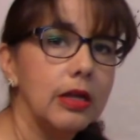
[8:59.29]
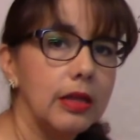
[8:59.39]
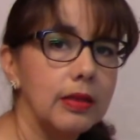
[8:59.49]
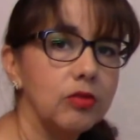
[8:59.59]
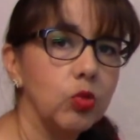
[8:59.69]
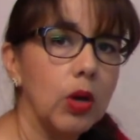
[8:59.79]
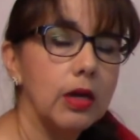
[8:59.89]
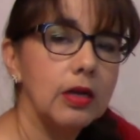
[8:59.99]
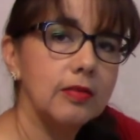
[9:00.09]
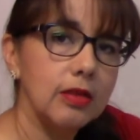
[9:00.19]
That's why
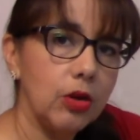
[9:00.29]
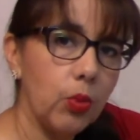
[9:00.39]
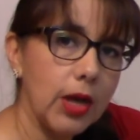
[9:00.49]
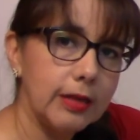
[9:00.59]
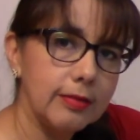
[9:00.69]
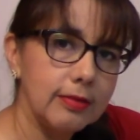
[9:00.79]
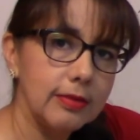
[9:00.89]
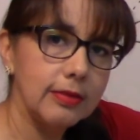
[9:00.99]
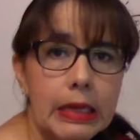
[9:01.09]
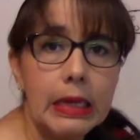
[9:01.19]
it's going to rise.
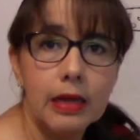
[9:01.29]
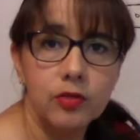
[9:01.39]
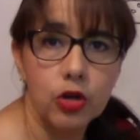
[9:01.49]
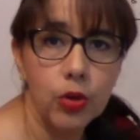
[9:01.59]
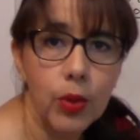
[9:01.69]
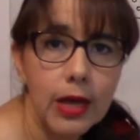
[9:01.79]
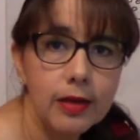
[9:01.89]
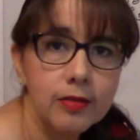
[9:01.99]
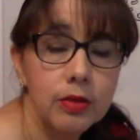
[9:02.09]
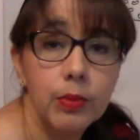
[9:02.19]
It's going to
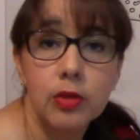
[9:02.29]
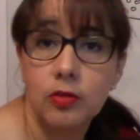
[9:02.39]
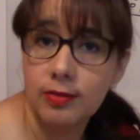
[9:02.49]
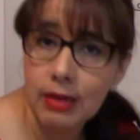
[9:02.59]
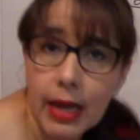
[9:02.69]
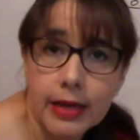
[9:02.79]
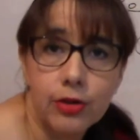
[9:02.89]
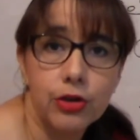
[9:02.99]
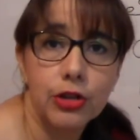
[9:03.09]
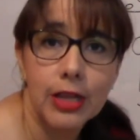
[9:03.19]
rise because it's
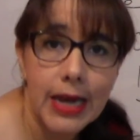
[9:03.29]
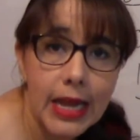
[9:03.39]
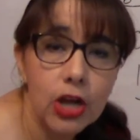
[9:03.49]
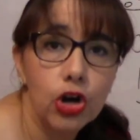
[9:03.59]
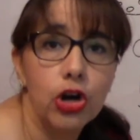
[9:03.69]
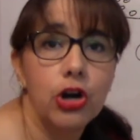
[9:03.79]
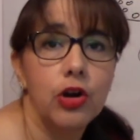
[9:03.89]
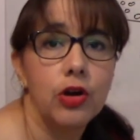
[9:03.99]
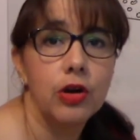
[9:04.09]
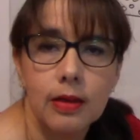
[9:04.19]
lighter than air.
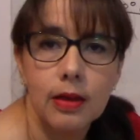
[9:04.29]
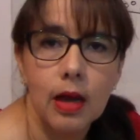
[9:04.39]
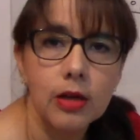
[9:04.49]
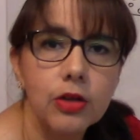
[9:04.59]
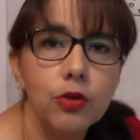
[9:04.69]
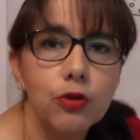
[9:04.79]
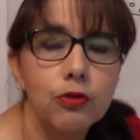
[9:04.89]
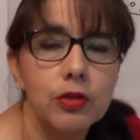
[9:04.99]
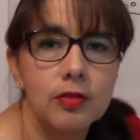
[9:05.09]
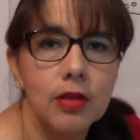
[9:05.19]
How you use
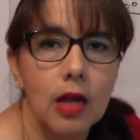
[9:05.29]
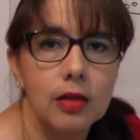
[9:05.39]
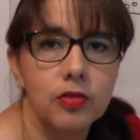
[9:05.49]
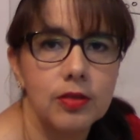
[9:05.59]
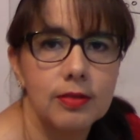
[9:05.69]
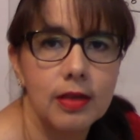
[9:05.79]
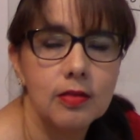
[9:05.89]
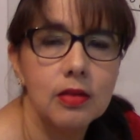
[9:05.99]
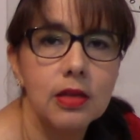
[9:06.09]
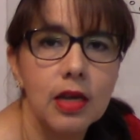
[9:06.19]
this knowledge? Is
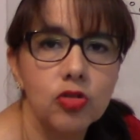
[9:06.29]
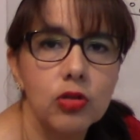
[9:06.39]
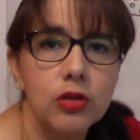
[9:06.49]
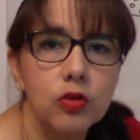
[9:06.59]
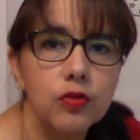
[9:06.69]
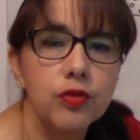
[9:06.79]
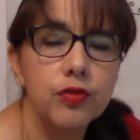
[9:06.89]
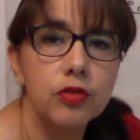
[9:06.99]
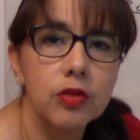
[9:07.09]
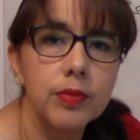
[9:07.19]
density actually useful
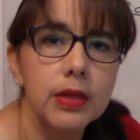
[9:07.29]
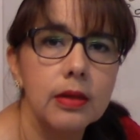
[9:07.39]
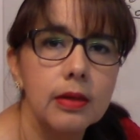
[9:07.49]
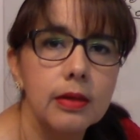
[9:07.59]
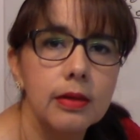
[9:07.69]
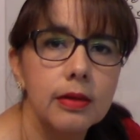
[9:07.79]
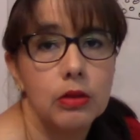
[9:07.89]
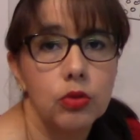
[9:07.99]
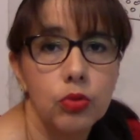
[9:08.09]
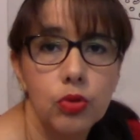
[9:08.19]
for something?
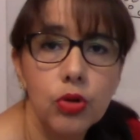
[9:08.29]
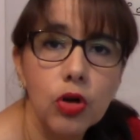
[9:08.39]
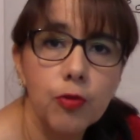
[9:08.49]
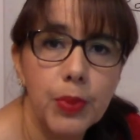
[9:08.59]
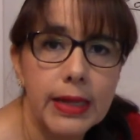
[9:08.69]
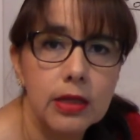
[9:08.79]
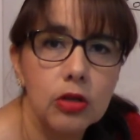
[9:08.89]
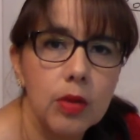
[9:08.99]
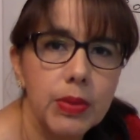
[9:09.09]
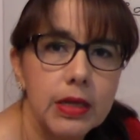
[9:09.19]
Do you know of practical
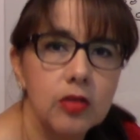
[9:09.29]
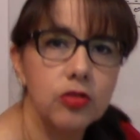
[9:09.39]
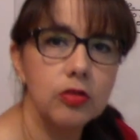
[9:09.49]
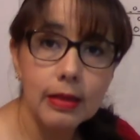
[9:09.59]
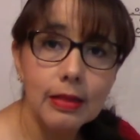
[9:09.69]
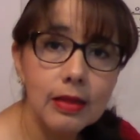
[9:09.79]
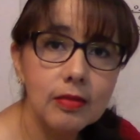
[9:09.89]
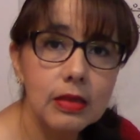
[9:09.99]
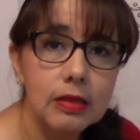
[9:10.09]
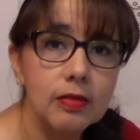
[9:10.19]
applications?
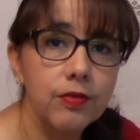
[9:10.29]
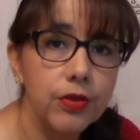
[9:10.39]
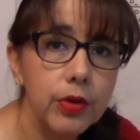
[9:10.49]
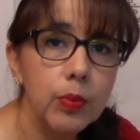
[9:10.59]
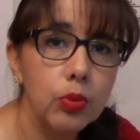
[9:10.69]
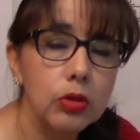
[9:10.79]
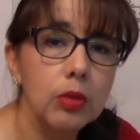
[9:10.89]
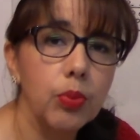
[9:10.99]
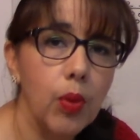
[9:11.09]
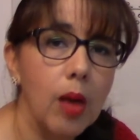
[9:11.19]
Density is a very
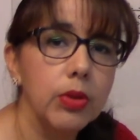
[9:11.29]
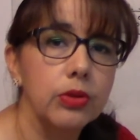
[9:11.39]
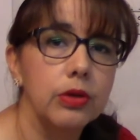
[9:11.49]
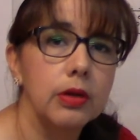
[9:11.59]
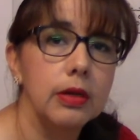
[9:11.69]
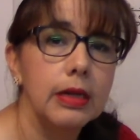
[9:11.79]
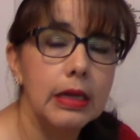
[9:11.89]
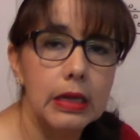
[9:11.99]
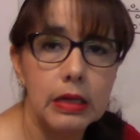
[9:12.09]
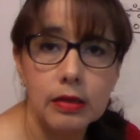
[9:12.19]
important parameter.
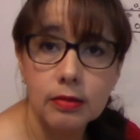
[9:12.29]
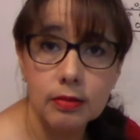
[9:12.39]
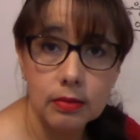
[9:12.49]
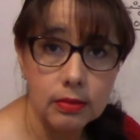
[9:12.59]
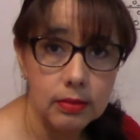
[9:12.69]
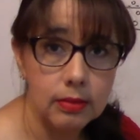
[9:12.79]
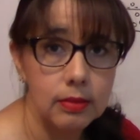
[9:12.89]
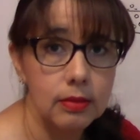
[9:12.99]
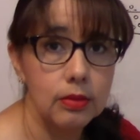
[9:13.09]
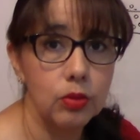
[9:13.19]
It is
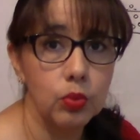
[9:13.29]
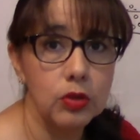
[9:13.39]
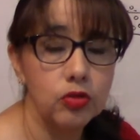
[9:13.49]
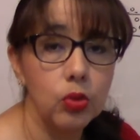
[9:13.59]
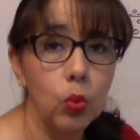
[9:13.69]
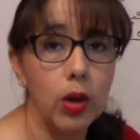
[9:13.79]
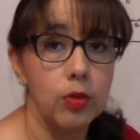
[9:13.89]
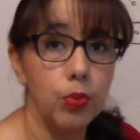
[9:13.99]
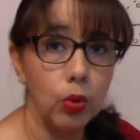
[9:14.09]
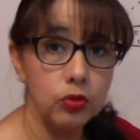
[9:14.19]
the reason why
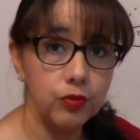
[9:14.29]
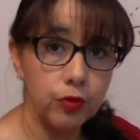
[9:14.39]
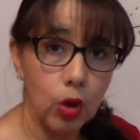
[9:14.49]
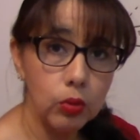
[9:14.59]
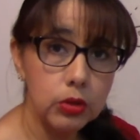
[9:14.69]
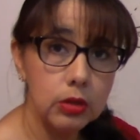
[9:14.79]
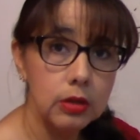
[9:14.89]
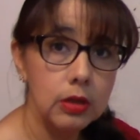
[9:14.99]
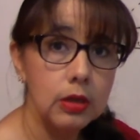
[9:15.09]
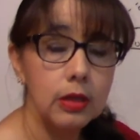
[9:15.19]
boats float.
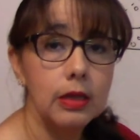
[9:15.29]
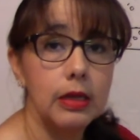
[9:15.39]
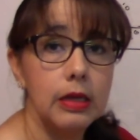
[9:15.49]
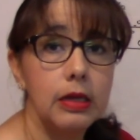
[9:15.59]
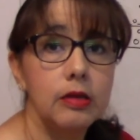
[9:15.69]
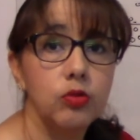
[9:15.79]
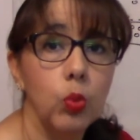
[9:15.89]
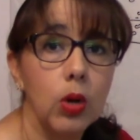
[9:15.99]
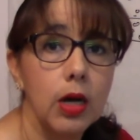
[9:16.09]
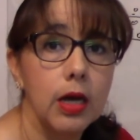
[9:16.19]
It is
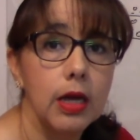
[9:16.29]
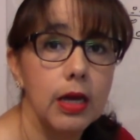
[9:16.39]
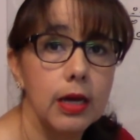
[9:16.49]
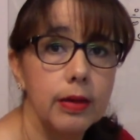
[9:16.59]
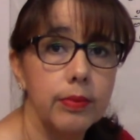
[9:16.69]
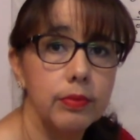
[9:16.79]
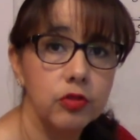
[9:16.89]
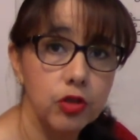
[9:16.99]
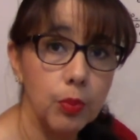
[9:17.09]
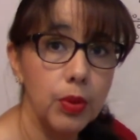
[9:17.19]
why
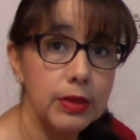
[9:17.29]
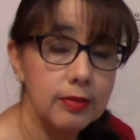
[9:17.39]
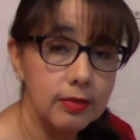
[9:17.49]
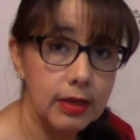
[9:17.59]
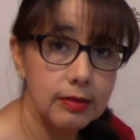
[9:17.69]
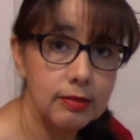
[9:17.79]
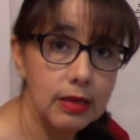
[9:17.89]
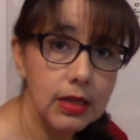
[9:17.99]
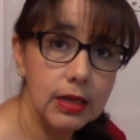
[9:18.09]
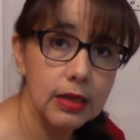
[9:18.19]
submarines can
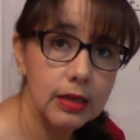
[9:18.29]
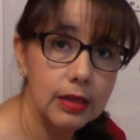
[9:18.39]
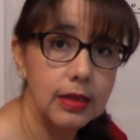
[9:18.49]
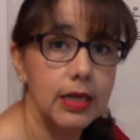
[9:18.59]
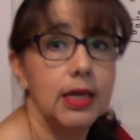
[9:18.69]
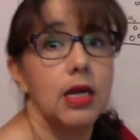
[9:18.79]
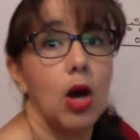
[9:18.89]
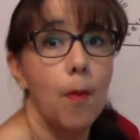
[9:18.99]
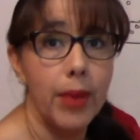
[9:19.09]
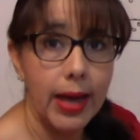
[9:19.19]
sink and they can
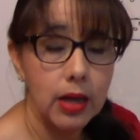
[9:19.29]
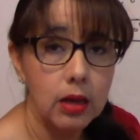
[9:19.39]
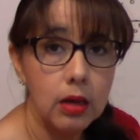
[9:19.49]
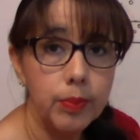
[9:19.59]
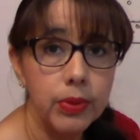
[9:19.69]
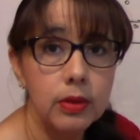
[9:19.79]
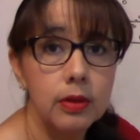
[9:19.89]
come back up.